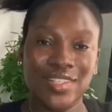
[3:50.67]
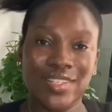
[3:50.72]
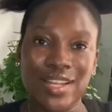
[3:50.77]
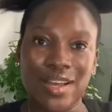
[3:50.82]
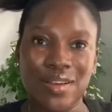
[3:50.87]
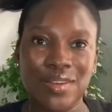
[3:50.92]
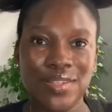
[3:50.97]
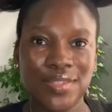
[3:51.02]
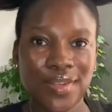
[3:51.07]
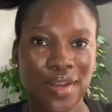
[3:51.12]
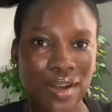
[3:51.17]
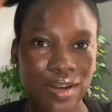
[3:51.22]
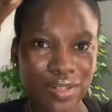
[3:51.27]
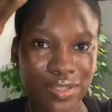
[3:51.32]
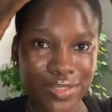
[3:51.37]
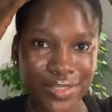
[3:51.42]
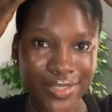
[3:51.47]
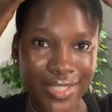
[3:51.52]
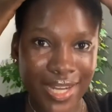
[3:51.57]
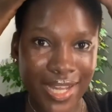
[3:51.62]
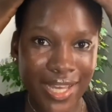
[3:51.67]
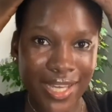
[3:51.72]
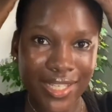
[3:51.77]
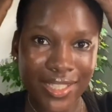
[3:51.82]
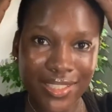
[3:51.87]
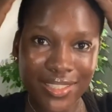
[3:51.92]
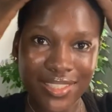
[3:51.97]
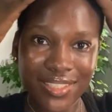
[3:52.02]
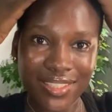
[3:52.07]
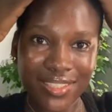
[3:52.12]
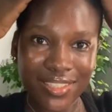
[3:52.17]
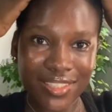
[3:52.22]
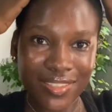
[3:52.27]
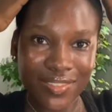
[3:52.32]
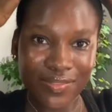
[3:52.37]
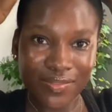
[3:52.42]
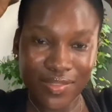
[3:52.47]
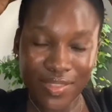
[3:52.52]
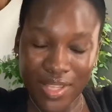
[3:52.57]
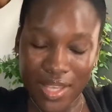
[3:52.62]
now it's all dried.
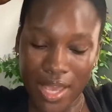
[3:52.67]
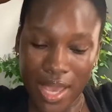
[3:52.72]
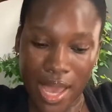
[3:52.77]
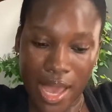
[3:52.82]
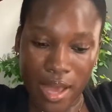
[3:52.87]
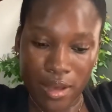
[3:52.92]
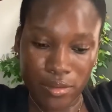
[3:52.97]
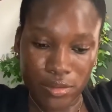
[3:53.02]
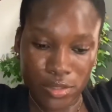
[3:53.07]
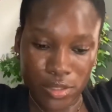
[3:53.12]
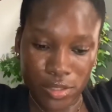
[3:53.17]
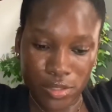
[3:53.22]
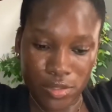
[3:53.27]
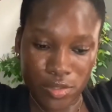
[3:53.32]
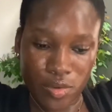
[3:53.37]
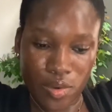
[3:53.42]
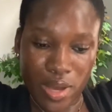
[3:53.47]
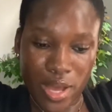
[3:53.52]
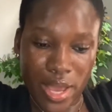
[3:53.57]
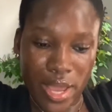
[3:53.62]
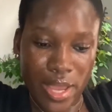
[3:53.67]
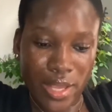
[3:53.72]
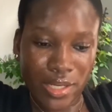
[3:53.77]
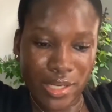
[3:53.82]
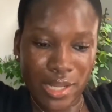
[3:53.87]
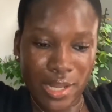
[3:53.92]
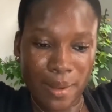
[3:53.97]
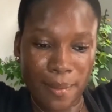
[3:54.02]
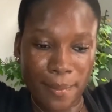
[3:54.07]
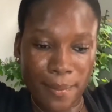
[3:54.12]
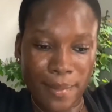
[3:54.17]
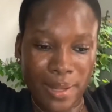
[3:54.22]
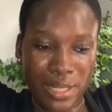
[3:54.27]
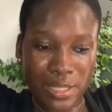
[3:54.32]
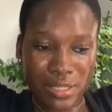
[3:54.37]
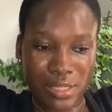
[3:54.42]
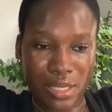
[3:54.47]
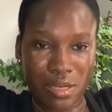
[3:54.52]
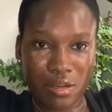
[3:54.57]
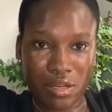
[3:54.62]
I'll just go ahead and
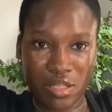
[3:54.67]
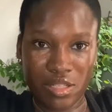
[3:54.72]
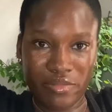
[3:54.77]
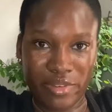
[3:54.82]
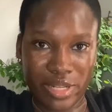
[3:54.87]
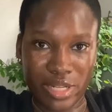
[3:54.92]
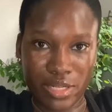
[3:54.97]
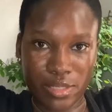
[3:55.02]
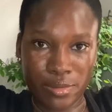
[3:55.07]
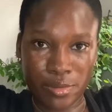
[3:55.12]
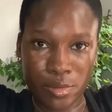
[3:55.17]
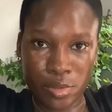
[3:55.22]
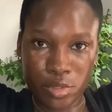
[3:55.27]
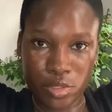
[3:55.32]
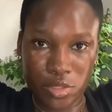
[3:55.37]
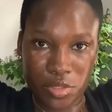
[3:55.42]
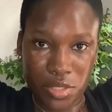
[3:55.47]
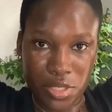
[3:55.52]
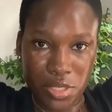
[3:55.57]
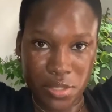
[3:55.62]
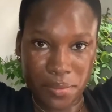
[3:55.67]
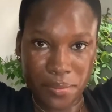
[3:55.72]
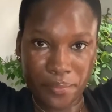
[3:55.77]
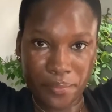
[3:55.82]
mat. I already divided it into three.